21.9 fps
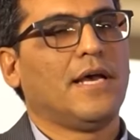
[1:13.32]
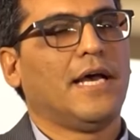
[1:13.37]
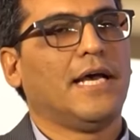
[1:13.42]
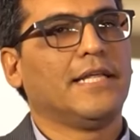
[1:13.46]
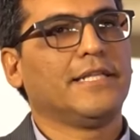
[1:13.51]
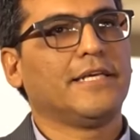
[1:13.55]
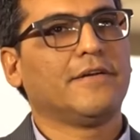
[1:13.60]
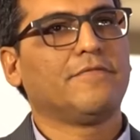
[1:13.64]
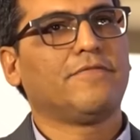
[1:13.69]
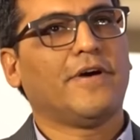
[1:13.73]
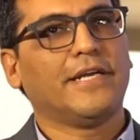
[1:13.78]

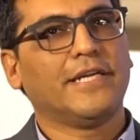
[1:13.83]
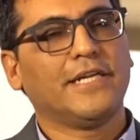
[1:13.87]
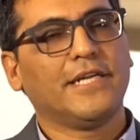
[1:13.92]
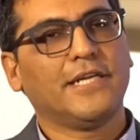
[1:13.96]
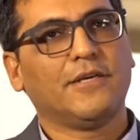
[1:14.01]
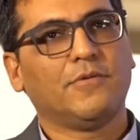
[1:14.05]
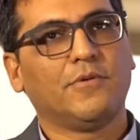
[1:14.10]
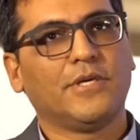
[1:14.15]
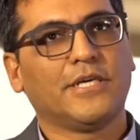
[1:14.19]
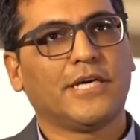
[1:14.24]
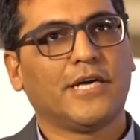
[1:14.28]
And then
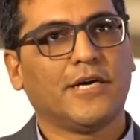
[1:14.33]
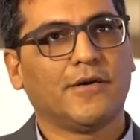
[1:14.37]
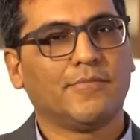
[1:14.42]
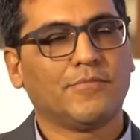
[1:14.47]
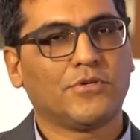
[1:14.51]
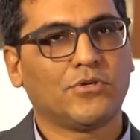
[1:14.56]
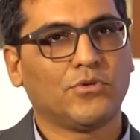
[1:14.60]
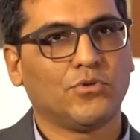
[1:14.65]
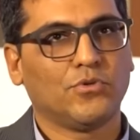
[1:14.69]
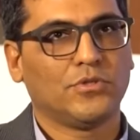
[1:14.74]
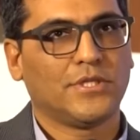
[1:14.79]
finally, we
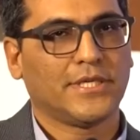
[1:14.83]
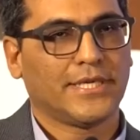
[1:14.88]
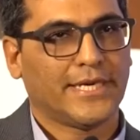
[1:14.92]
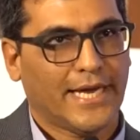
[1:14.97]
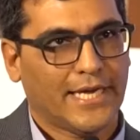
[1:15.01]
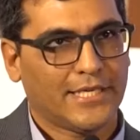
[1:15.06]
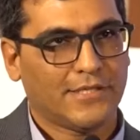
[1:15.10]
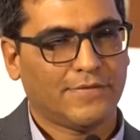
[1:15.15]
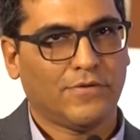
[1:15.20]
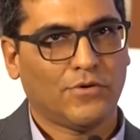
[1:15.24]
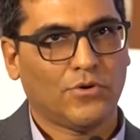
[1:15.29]
come to the
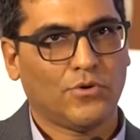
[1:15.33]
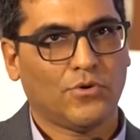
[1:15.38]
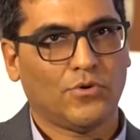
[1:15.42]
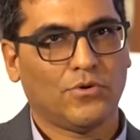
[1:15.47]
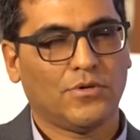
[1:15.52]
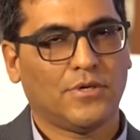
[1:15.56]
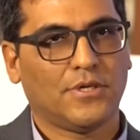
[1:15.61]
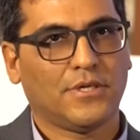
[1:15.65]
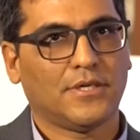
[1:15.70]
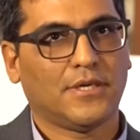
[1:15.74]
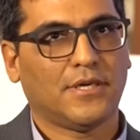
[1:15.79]
cash
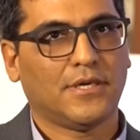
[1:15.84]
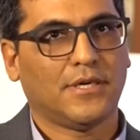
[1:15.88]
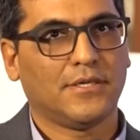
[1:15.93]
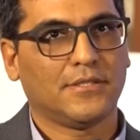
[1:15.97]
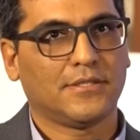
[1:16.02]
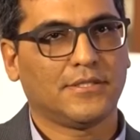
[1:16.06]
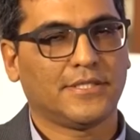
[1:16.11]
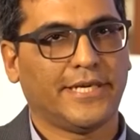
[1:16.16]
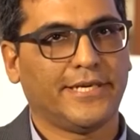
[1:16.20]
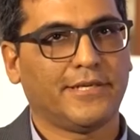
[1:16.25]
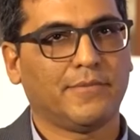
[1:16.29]
flow
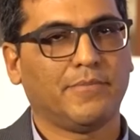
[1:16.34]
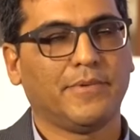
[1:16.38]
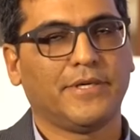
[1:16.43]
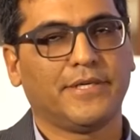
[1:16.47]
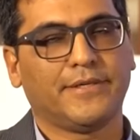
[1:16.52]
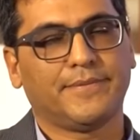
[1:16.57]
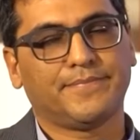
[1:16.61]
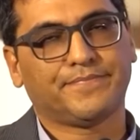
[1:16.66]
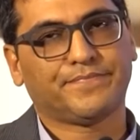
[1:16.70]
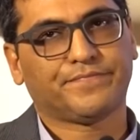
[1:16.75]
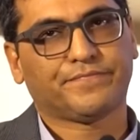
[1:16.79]

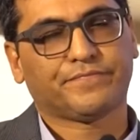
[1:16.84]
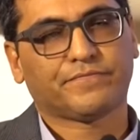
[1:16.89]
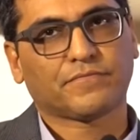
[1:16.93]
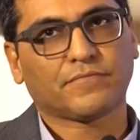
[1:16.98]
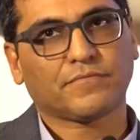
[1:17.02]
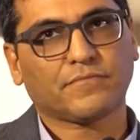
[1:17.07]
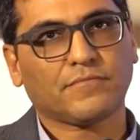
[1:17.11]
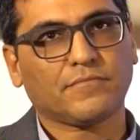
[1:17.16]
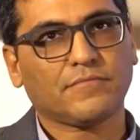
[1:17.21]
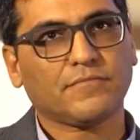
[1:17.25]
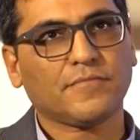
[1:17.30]
statement,
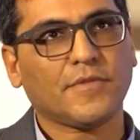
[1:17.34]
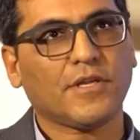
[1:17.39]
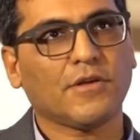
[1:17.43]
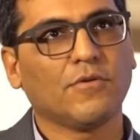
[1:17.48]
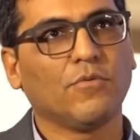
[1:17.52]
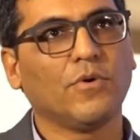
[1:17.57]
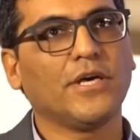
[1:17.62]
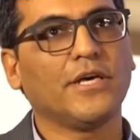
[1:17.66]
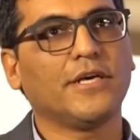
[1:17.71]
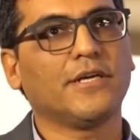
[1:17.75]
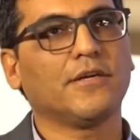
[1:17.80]

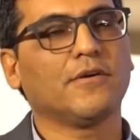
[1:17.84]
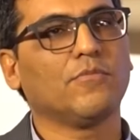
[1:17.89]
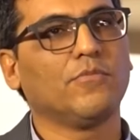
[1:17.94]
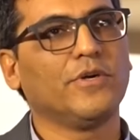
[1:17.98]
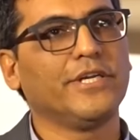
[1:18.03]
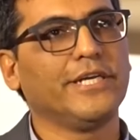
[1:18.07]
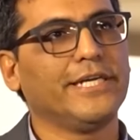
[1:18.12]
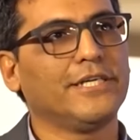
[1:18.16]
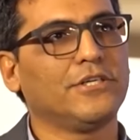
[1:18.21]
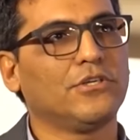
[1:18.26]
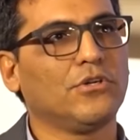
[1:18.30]
where
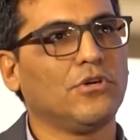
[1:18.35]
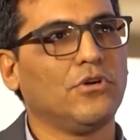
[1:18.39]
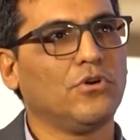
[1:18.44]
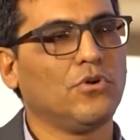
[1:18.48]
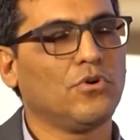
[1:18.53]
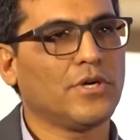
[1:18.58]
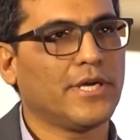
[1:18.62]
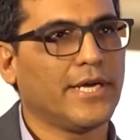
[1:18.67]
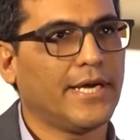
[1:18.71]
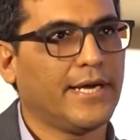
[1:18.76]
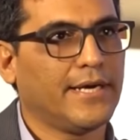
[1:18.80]
we need to
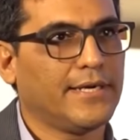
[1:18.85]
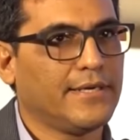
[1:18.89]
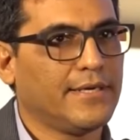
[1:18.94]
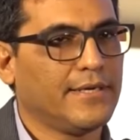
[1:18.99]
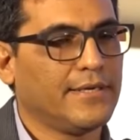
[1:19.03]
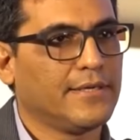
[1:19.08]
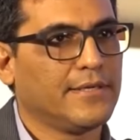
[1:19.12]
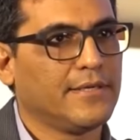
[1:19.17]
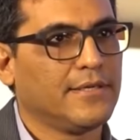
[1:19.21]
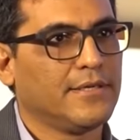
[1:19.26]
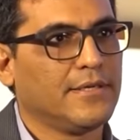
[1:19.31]
look
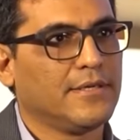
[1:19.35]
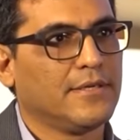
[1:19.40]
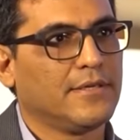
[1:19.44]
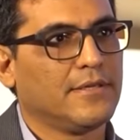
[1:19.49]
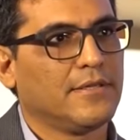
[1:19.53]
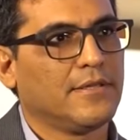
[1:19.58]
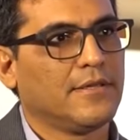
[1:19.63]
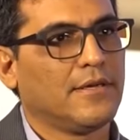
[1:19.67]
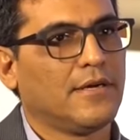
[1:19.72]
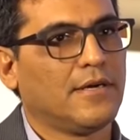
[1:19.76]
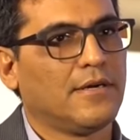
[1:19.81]
at
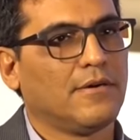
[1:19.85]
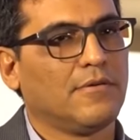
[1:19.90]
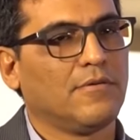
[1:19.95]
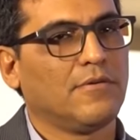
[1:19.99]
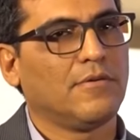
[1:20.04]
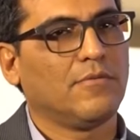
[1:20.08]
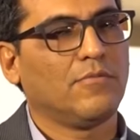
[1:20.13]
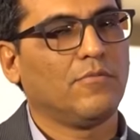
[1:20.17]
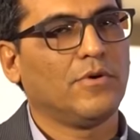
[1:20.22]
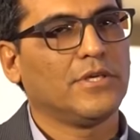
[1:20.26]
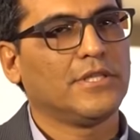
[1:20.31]

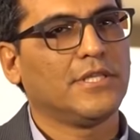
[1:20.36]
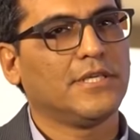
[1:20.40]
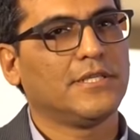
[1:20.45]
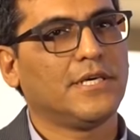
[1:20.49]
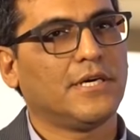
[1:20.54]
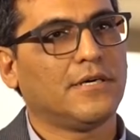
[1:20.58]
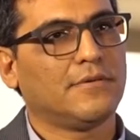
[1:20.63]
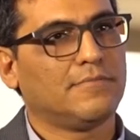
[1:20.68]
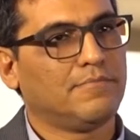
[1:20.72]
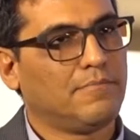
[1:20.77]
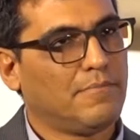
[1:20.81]
whether
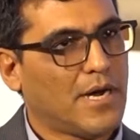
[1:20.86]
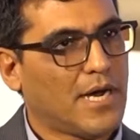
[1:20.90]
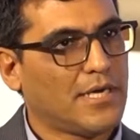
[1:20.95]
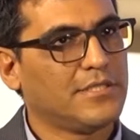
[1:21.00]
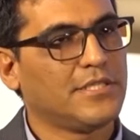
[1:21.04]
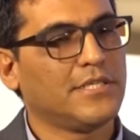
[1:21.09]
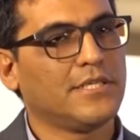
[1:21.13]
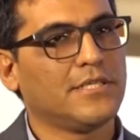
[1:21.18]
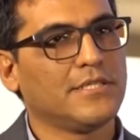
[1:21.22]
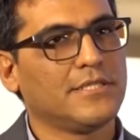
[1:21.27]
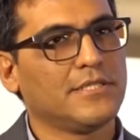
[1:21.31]
the
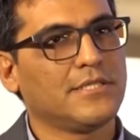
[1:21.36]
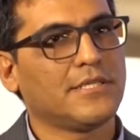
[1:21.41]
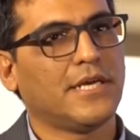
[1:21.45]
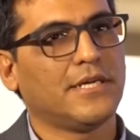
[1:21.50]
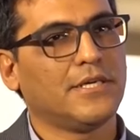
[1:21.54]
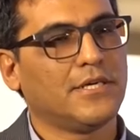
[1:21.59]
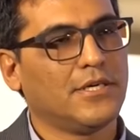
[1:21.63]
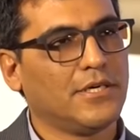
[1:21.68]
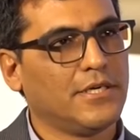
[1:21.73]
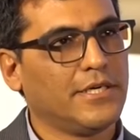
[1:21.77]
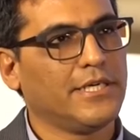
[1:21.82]
margins
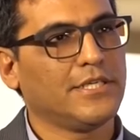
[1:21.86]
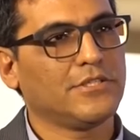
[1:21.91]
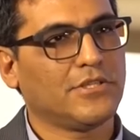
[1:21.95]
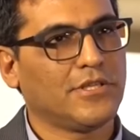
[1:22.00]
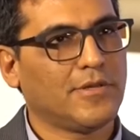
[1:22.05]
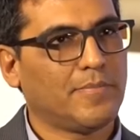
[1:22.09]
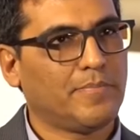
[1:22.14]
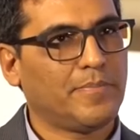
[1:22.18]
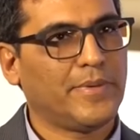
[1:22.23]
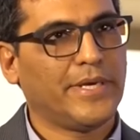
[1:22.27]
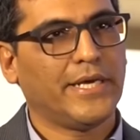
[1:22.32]
and earnings of
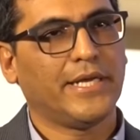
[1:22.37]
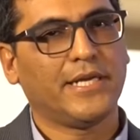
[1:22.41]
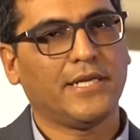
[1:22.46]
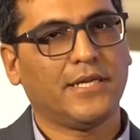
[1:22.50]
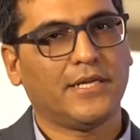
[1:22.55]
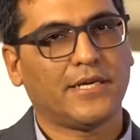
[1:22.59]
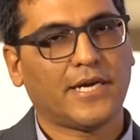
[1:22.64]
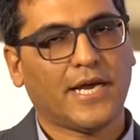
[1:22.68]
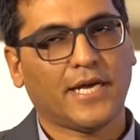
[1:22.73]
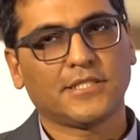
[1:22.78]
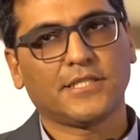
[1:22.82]
the P&L
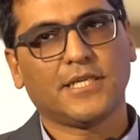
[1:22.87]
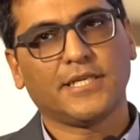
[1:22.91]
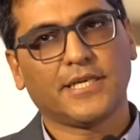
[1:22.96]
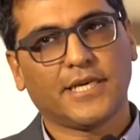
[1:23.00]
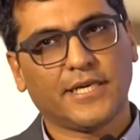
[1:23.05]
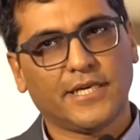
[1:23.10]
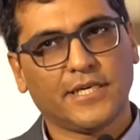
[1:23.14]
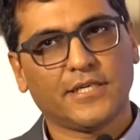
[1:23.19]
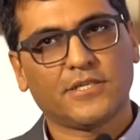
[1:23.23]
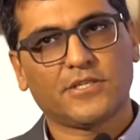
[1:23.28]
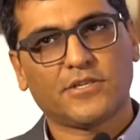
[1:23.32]
are actually
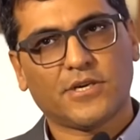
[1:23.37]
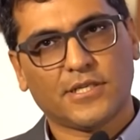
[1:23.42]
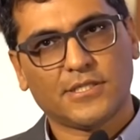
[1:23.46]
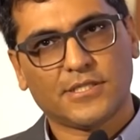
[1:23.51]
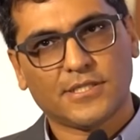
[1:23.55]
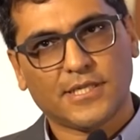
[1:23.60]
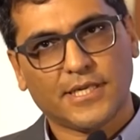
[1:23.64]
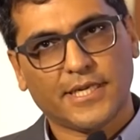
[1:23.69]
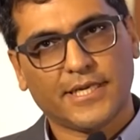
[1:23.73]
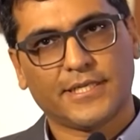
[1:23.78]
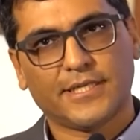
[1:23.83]
getting
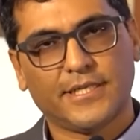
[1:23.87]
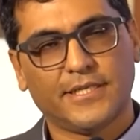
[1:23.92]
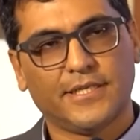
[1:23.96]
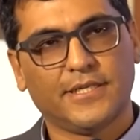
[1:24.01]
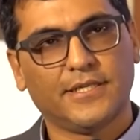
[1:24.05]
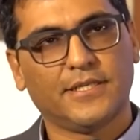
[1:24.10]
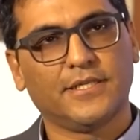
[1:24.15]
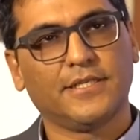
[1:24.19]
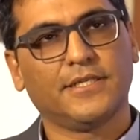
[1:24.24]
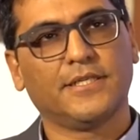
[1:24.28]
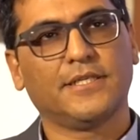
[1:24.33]
translated
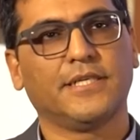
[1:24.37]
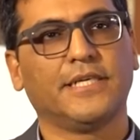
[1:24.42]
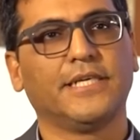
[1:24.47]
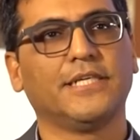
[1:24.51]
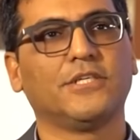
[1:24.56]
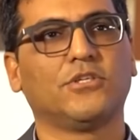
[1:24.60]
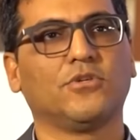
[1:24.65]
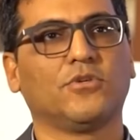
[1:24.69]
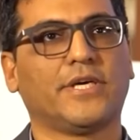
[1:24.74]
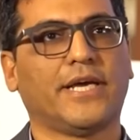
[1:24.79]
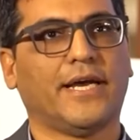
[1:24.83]

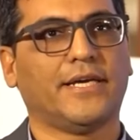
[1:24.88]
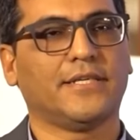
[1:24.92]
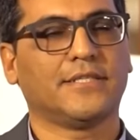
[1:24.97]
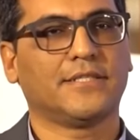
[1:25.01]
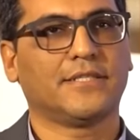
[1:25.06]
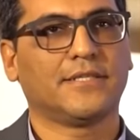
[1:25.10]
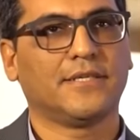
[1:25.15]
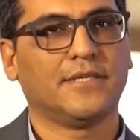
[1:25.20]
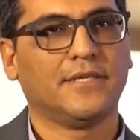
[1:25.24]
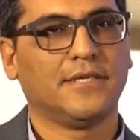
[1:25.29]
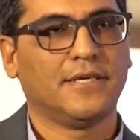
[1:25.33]
into
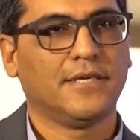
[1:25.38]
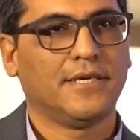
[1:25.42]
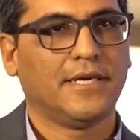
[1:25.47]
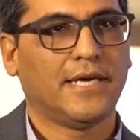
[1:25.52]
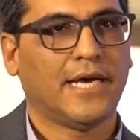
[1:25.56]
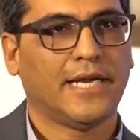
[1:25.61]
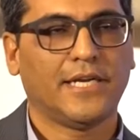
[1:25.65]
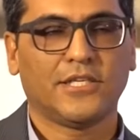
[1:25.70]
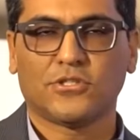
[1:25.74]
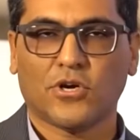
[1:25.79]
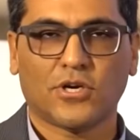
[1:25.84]
cash.
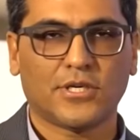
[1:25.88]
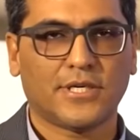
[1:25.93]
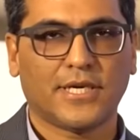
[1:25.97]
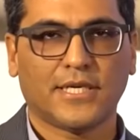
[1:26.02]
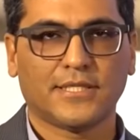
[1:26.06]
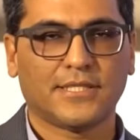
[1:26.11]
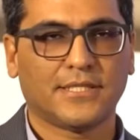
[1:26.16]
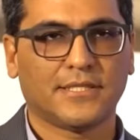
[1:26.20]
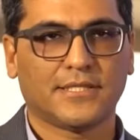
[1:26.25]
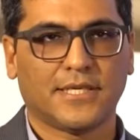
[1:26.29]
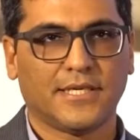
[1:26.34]
And it's not
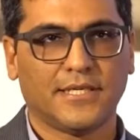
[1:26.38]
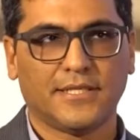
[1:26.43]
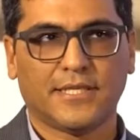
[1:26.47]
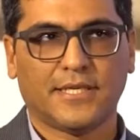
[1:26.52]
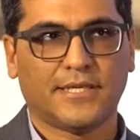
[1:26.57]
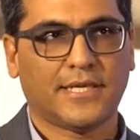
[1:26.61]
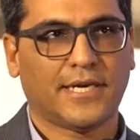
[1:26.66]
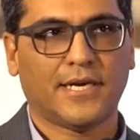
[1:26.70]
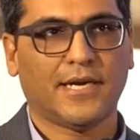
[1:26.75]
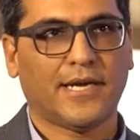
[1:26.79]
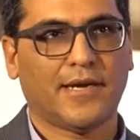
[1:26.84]
necessary
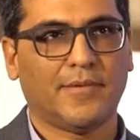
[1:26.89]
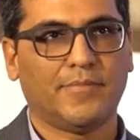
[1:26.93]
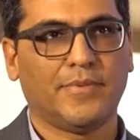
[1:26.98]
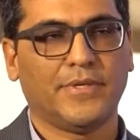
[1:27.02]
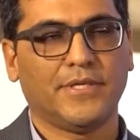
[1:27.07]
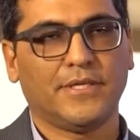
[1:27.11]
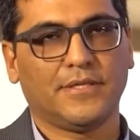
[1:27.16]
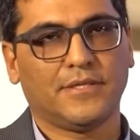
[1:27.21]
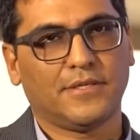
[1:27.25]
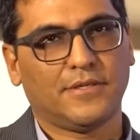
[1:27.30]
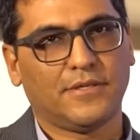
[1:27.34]
that will happen.